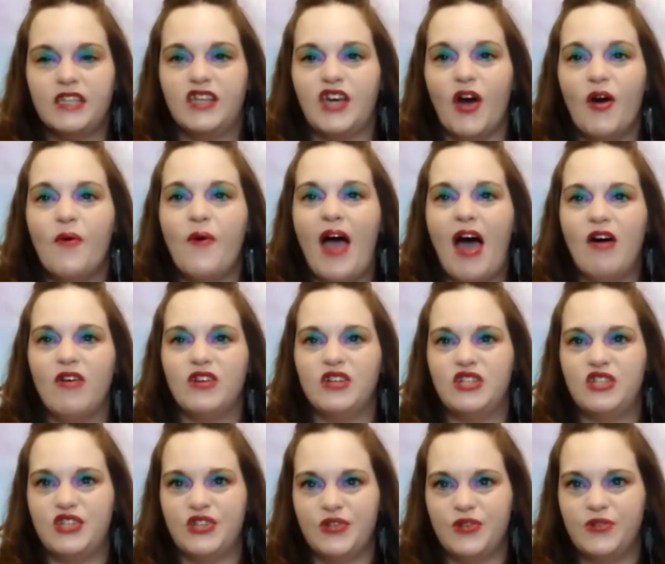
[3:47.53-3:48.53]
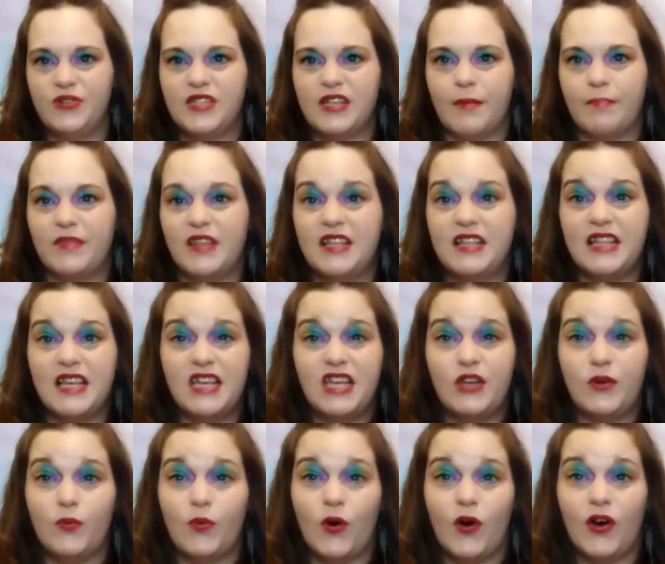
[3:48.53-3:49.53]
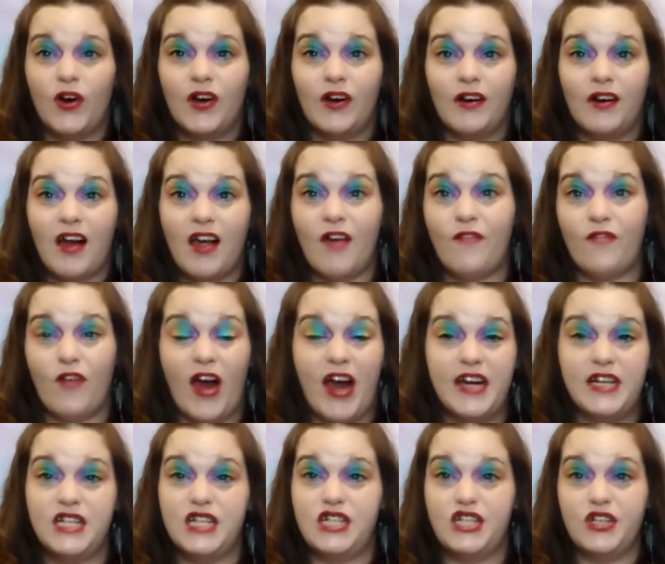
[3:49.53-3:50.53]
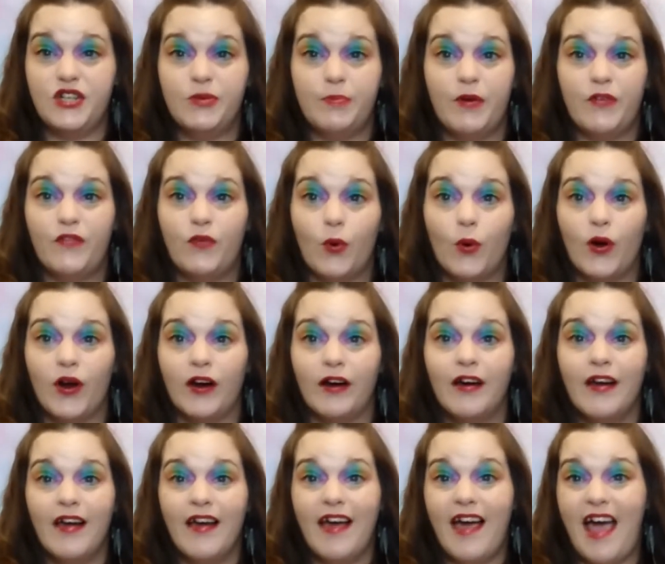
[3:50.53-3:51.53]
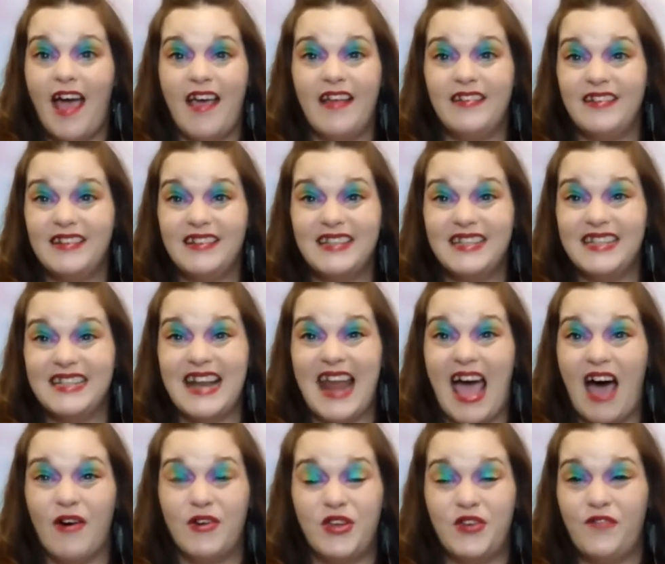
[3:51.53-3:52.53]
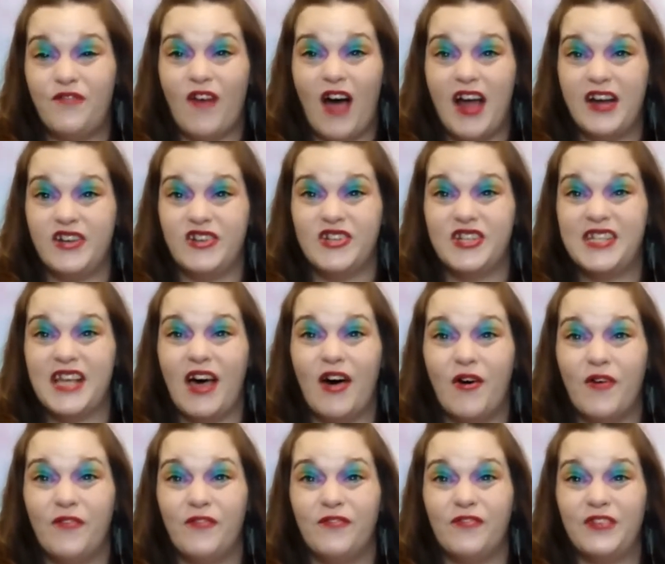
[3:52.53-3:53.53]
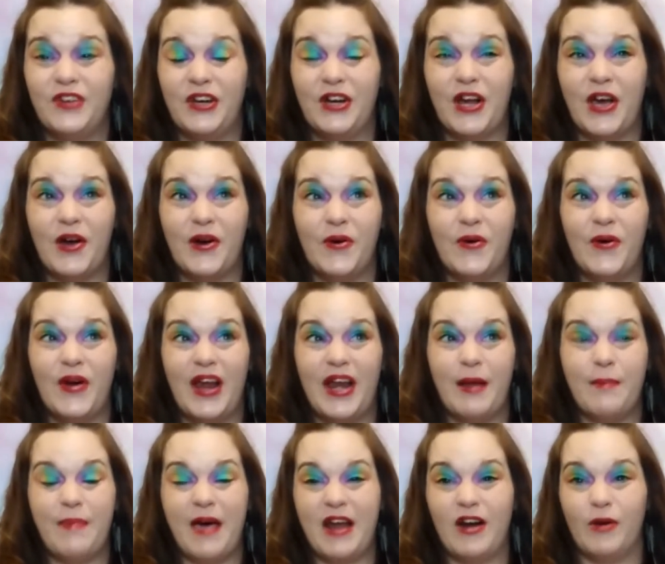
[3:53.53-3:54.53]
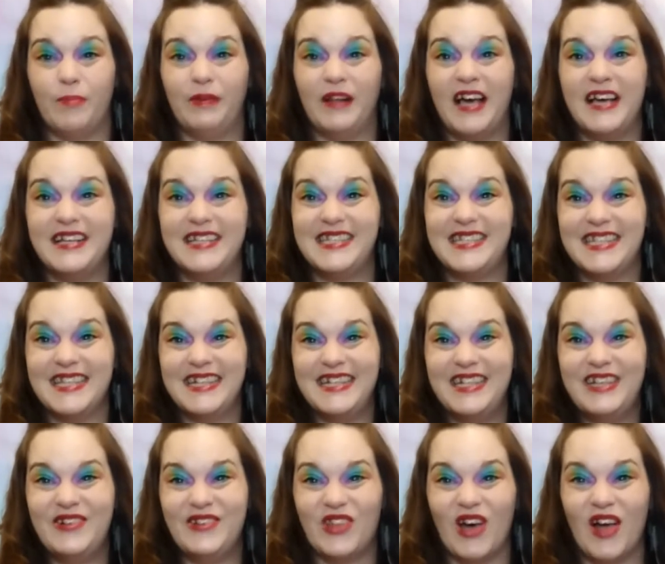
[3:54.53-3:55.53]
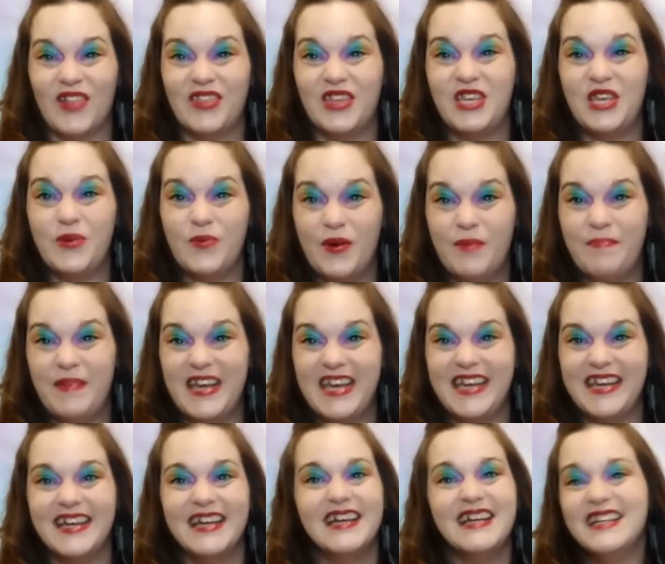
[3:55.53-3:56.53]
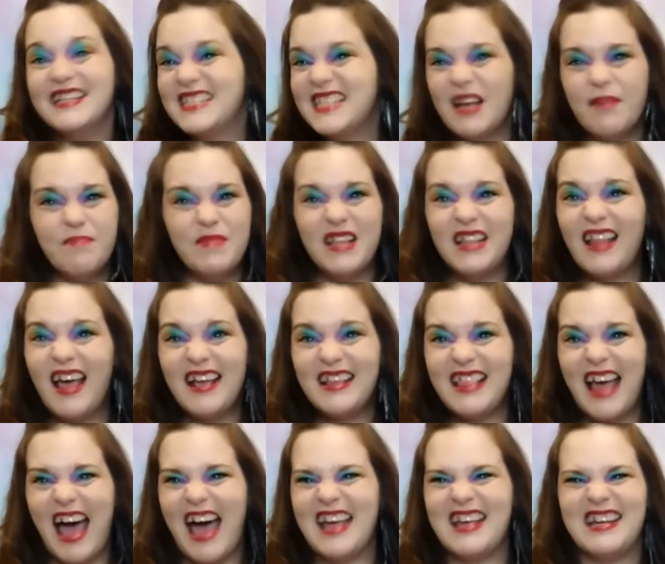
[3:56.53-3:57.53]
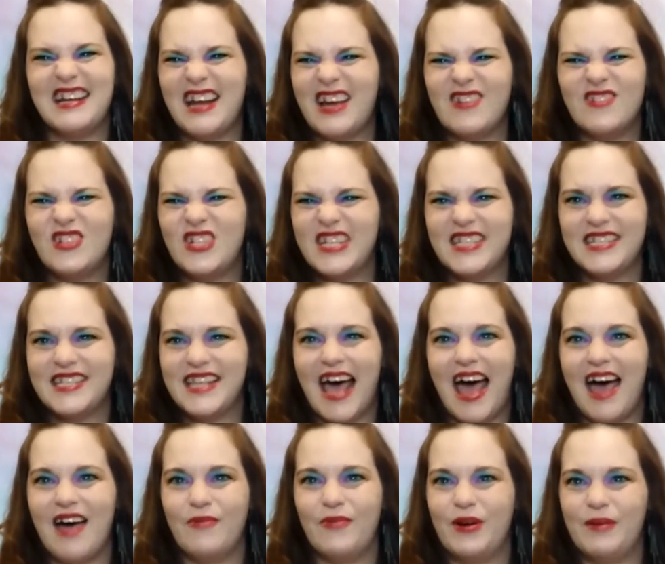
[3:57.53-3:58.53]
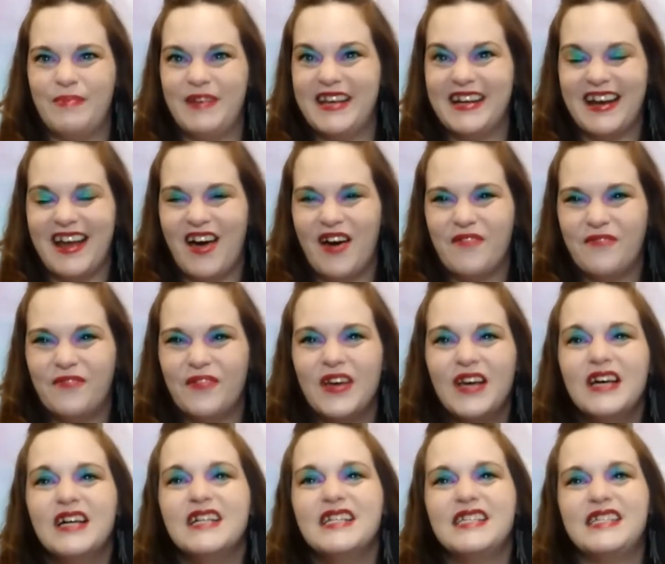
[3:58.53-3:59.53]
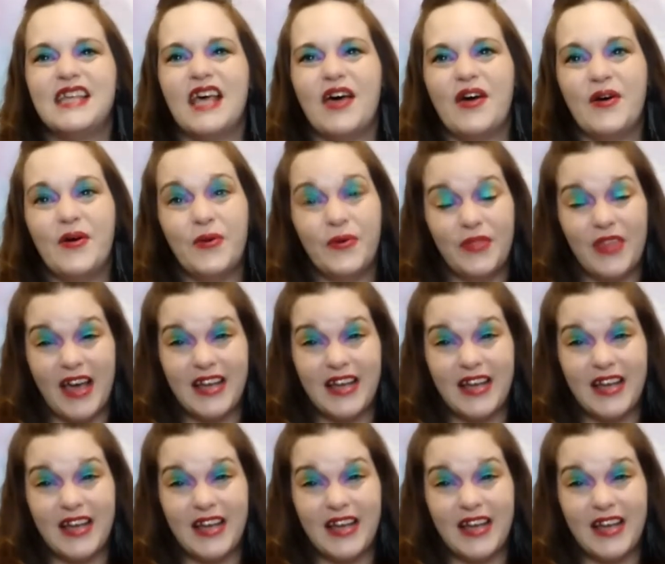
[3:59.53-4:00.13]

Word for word: go out and do something that you were afraid to do before. And now you find yourself, you know, in a better place than you thought that you would be. Something like that, you know, just that would be enough. So